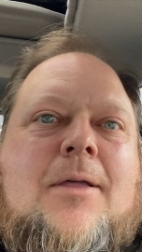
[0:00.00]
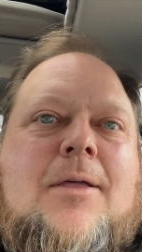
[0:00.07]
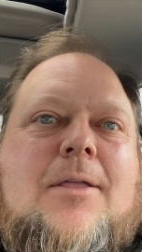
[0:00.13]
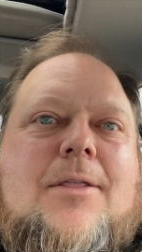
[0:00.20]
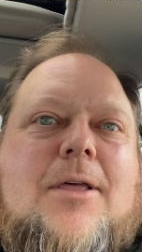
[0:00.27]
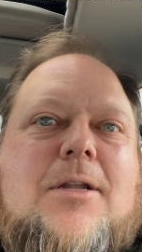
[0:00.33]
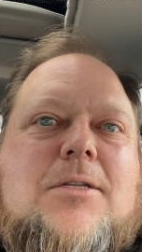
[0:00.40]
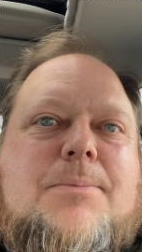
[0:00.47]

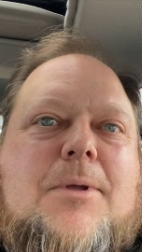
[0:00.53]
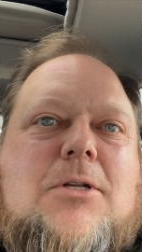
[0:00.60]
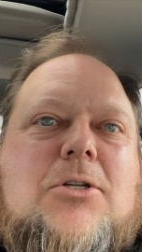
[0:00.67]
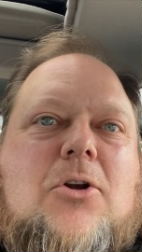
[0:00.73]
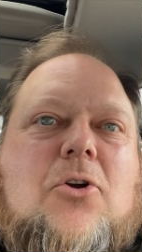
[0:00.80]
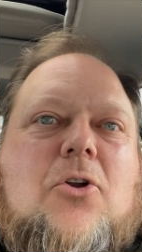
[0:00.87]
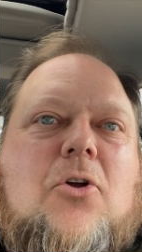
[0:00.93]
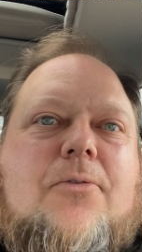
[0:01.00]
that has been
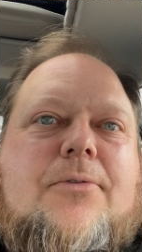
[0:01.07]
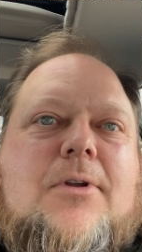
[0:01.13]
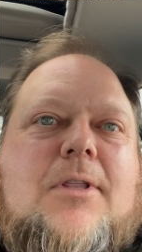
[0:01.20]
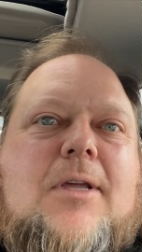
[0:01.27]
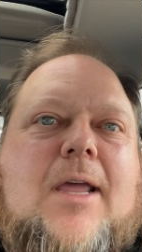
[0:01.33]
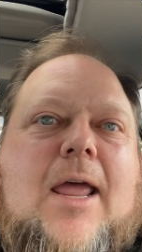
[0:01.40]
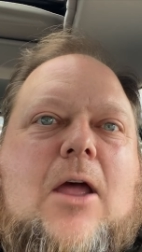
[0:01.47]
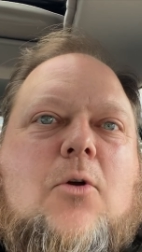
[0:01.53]
turned over to the
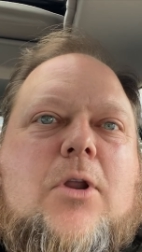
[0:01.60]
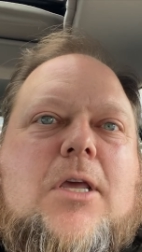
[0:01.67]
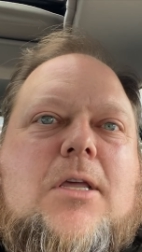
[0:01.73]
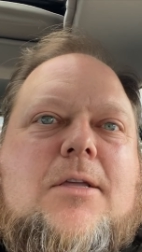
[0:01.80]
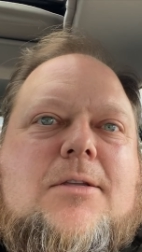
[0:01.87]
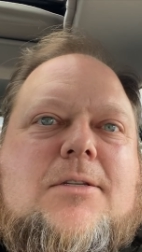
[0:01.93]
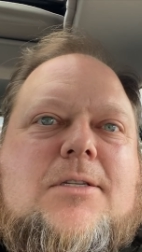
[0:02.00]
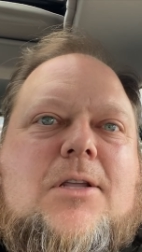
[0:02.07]
county,
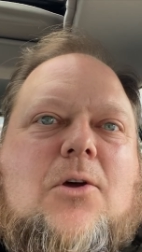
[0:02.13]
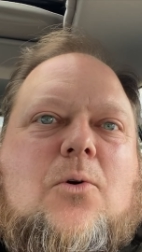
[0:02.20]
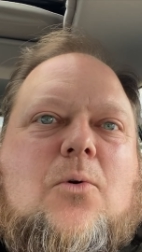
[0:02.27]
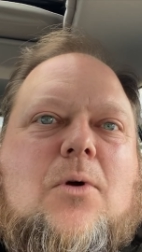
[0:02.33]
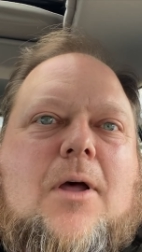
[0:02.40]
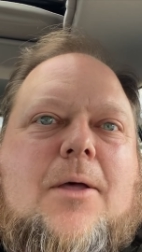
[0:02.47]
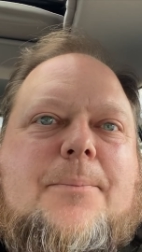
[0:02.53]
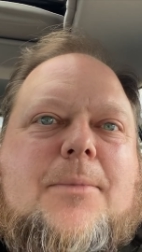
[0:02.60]
so
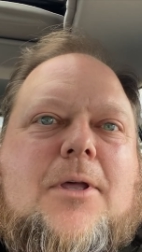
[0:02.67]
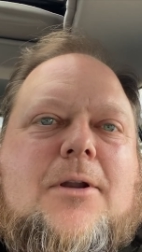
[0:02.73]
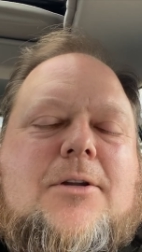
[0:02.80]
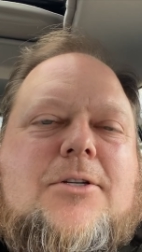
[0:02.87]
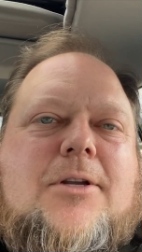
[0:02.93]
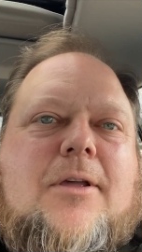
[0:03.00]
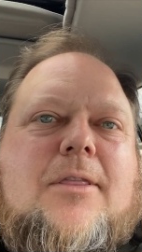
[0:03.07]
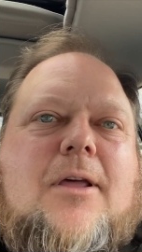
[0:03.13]
I'm going to
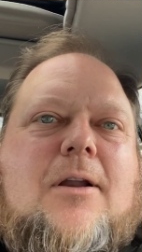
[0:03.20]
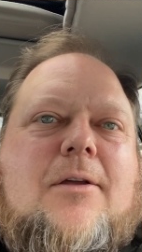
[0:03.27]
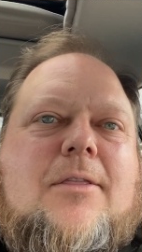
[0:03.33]
check that out.